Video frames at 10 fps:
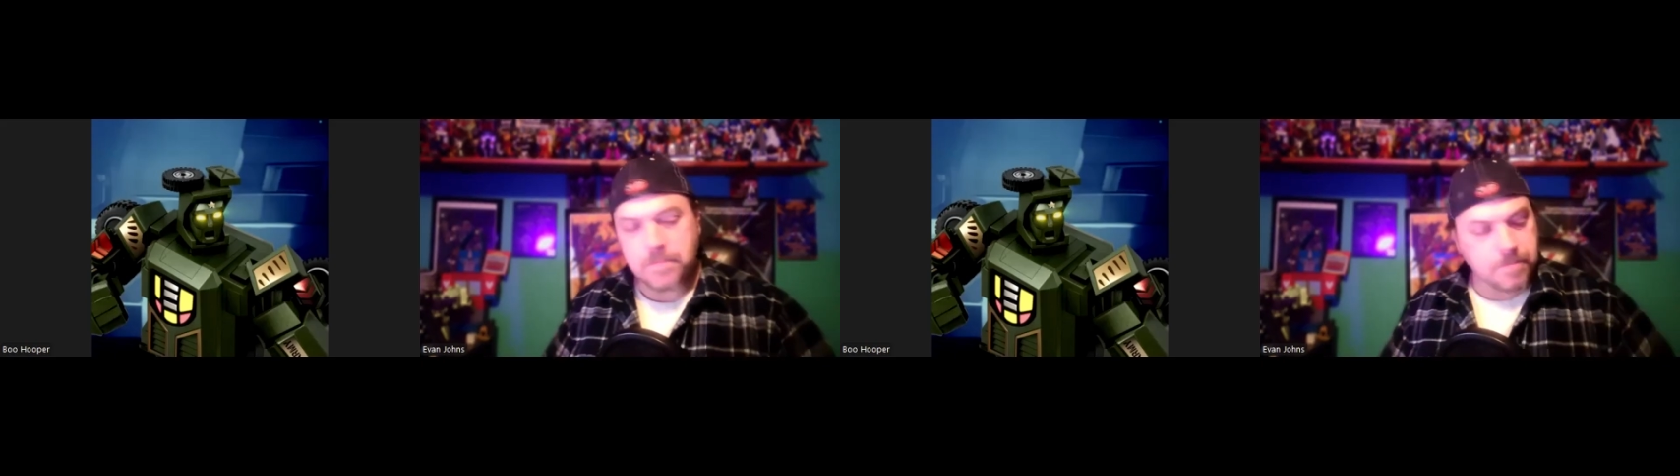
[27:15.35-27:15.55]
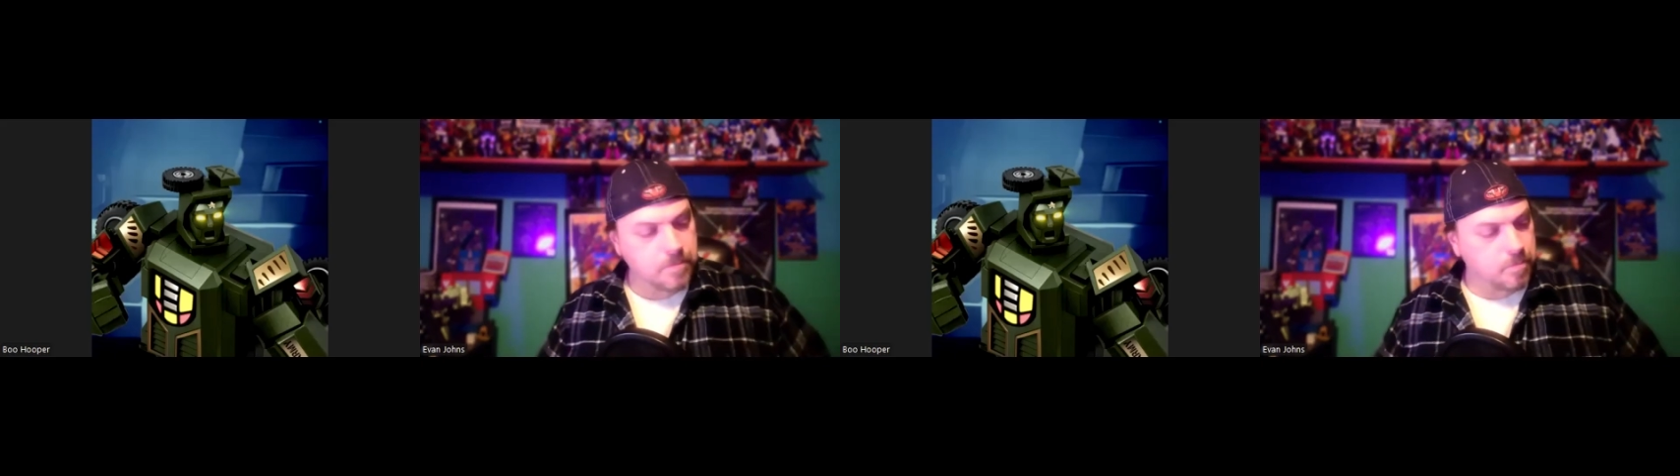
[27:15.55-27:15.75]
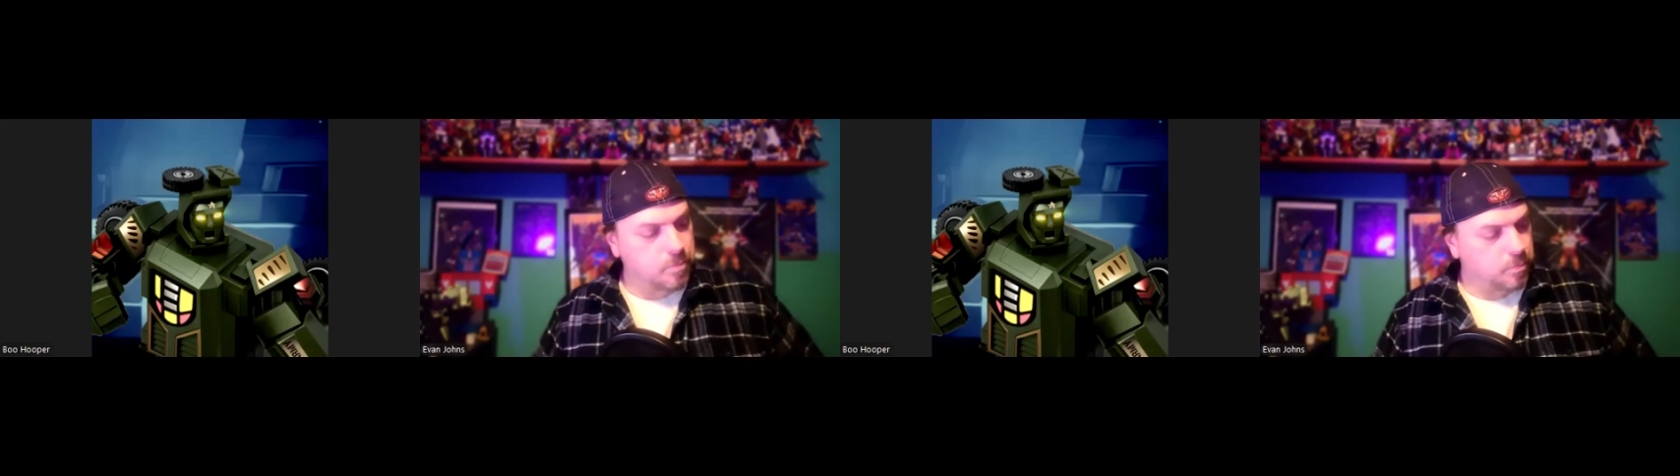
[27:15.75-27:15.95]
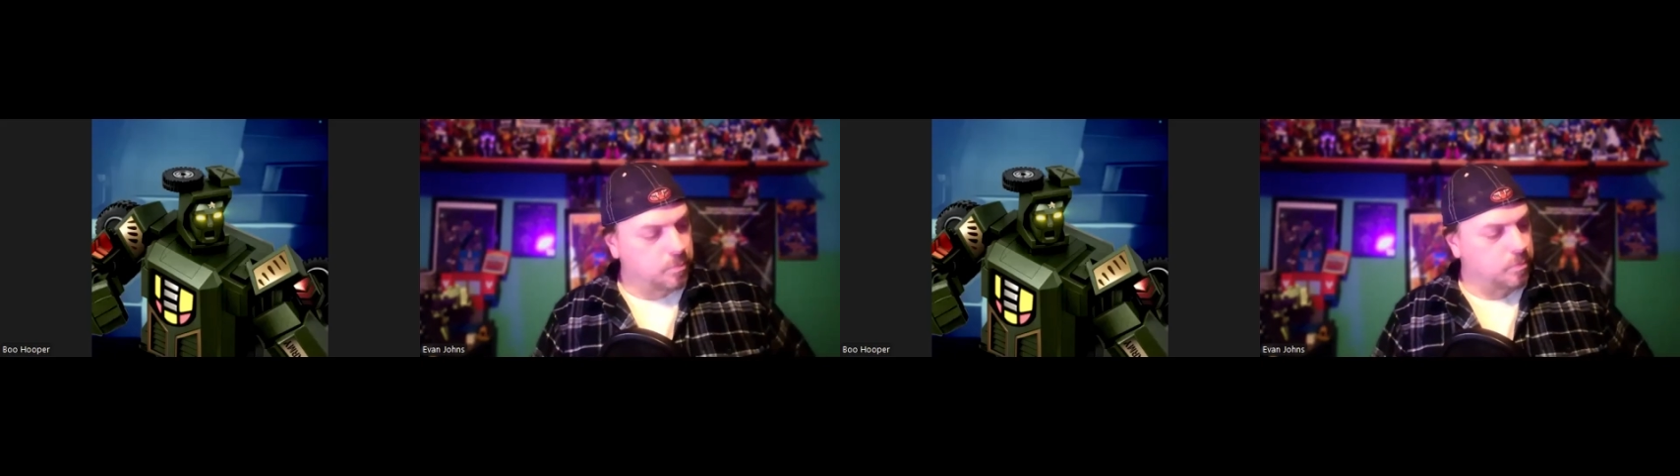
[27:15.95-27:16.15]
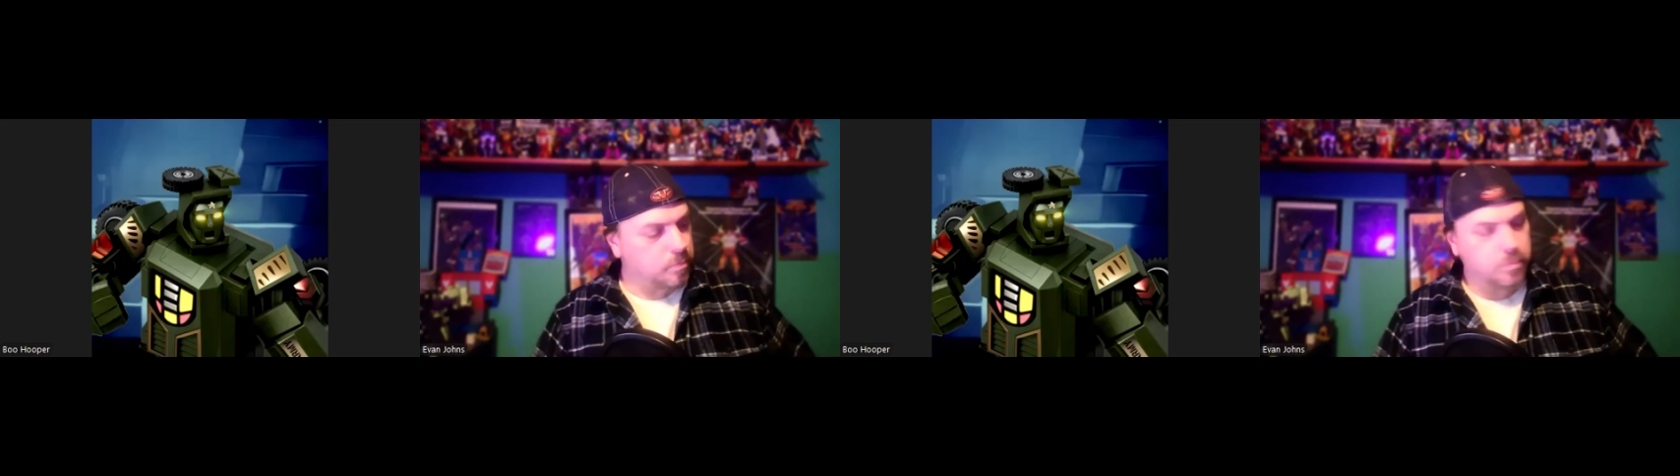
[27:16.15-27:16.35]
like
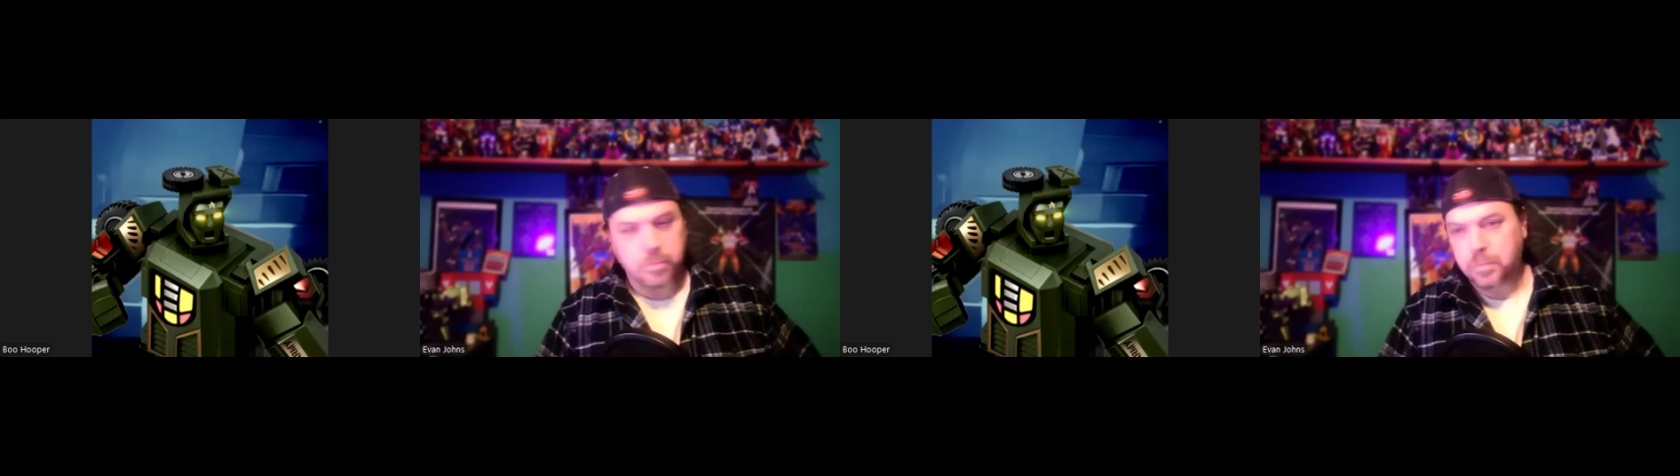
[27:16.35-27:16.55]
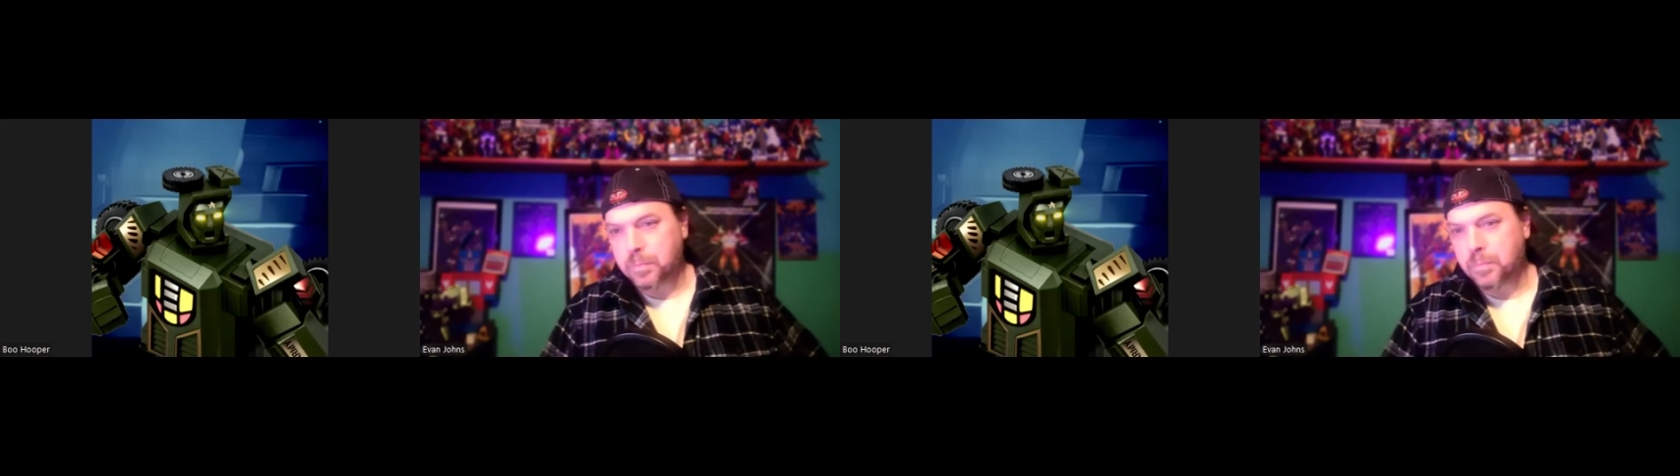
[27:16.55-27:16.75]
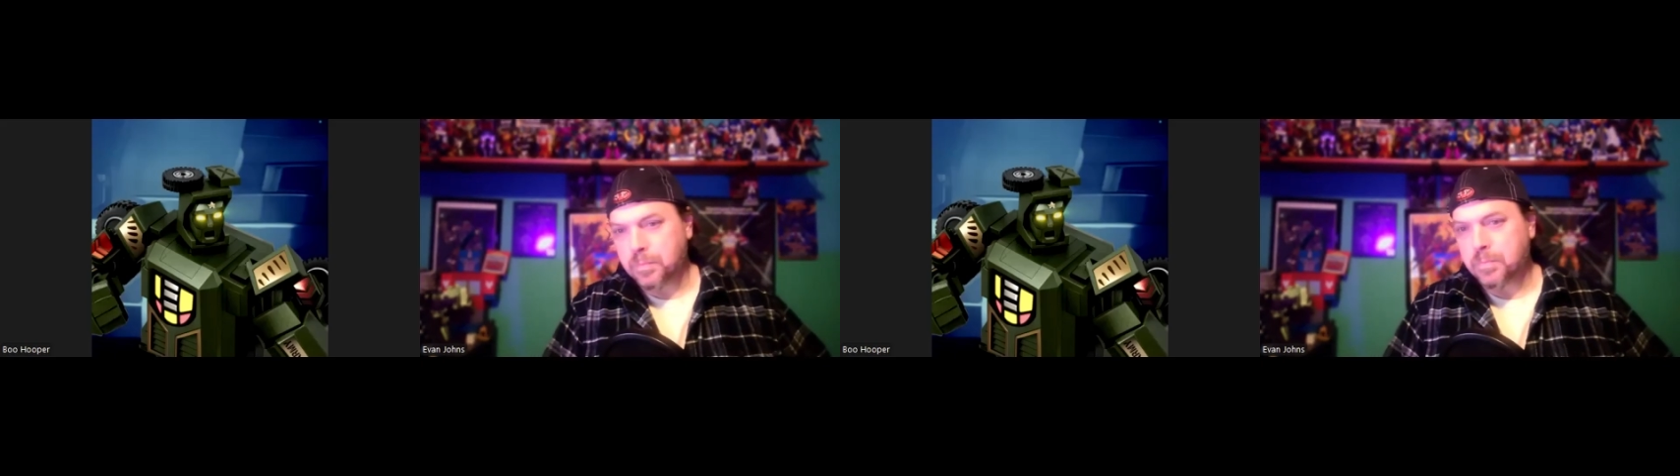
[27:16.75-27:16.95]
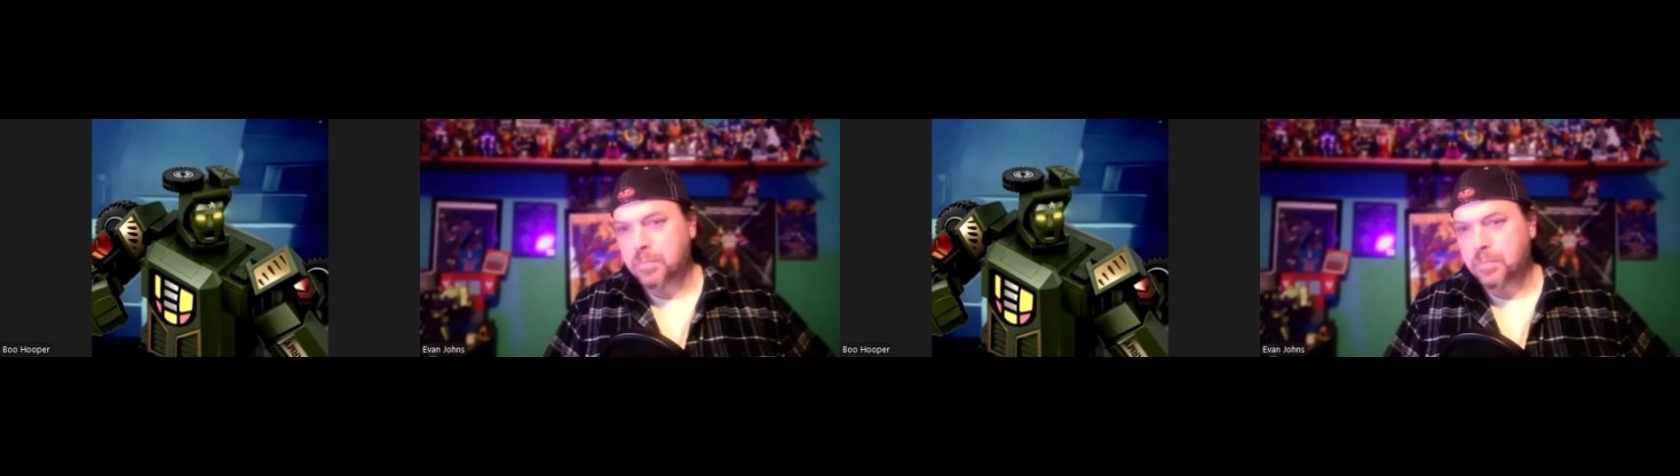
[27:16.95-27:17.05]
nice toys